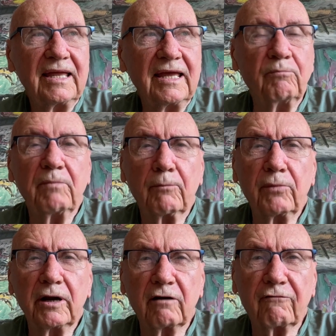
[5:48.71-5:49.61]
in
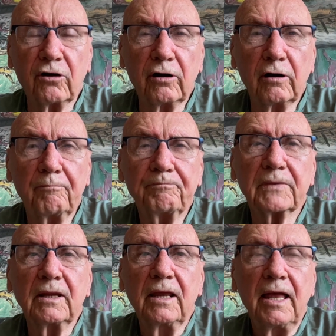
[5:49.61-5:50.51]
memory of her,
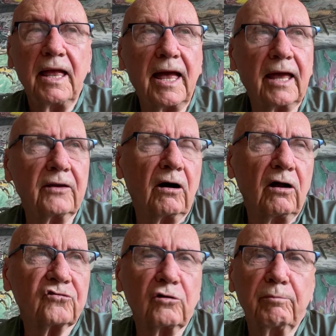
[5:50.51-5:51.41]
and
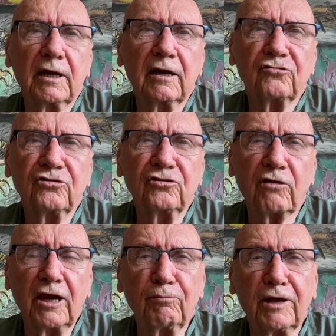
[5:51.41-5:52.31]
also because she
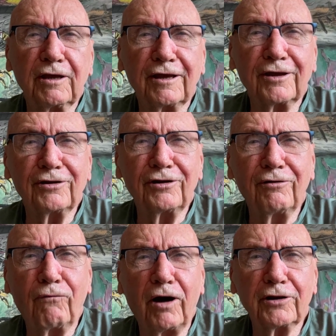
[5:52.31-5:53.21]
trained me in
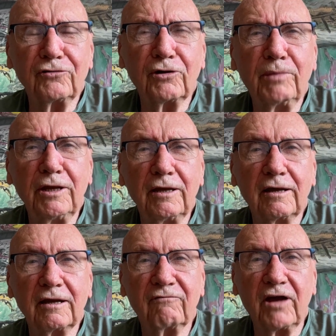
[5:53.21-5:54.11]
wanting to be
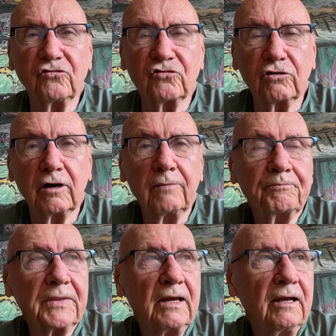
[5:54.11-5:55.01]
an
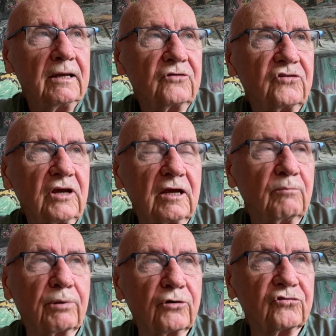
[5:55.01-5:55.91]

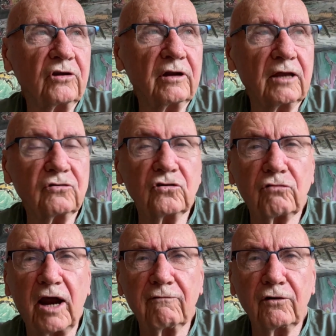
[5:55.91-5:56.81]
adventure-seeking person and to
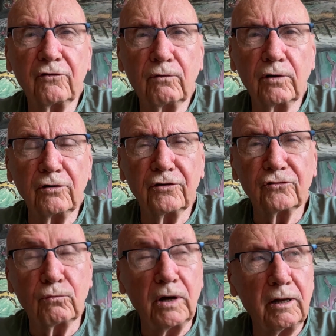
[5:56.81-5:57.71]
travel the world
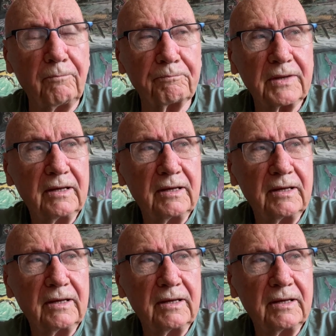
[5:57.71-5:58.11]
as well.